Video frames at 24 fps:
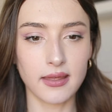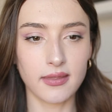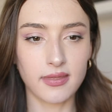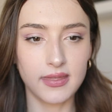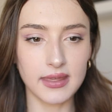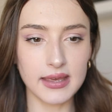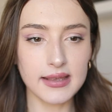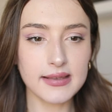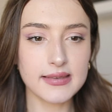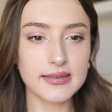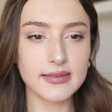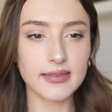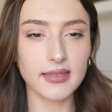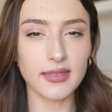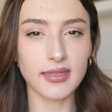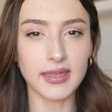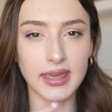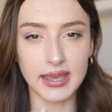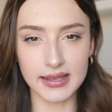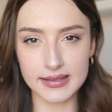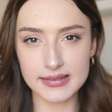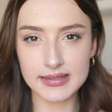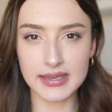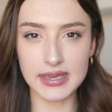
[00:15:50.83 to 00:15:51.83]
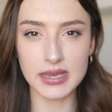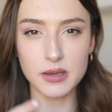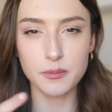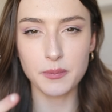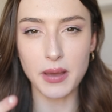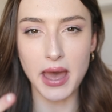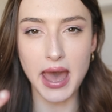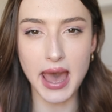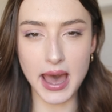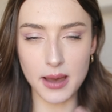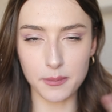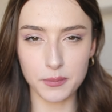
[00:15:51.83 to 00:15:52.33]
these things keep
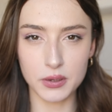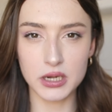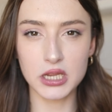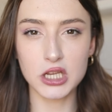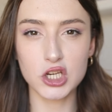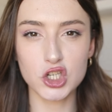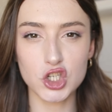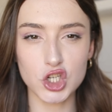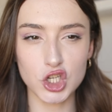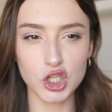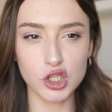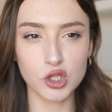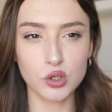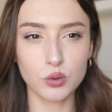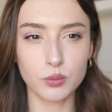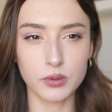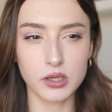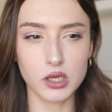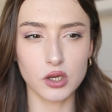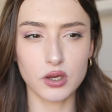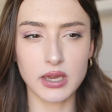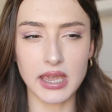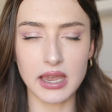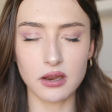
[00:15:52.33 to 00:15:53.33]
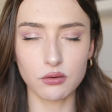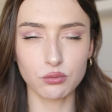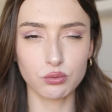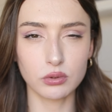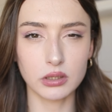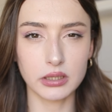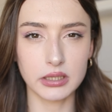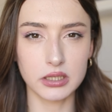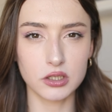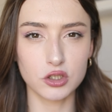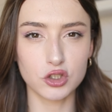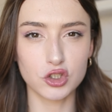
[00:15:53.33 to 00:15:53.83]
happening to you when you can't
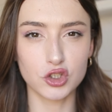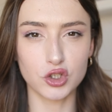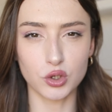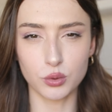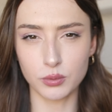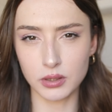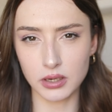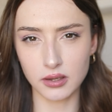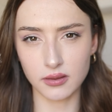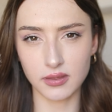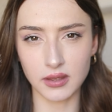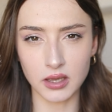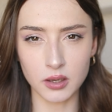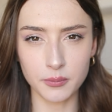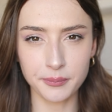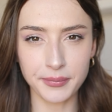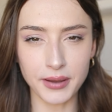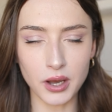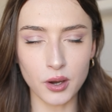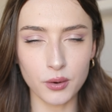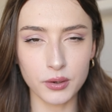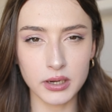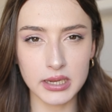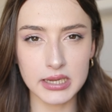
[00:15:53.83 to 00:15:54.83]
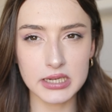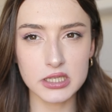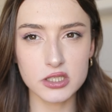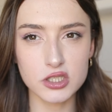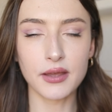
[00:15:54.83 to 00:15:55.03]
really do anything about it.